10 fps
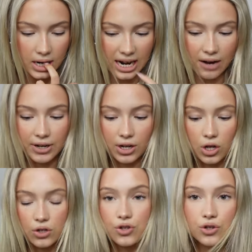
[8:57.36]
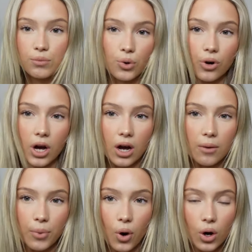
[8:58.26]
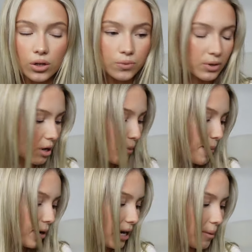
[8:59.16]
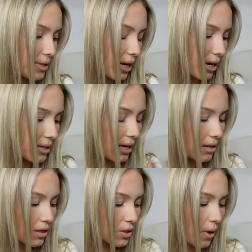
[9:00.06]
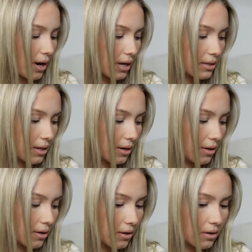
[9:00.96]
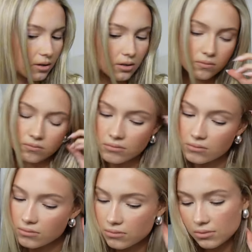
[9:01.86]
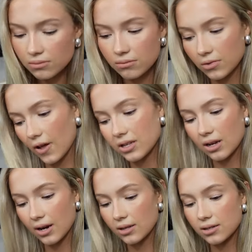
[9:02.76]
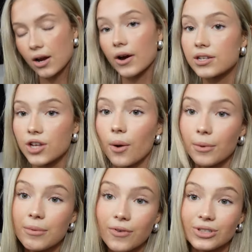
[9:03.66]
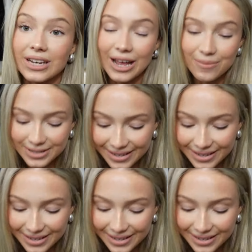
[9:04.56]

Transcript: I have like smaller pots, which I might put lips in because that looks quite nice and no, that's unnecessary. So I'm going to move on to lips.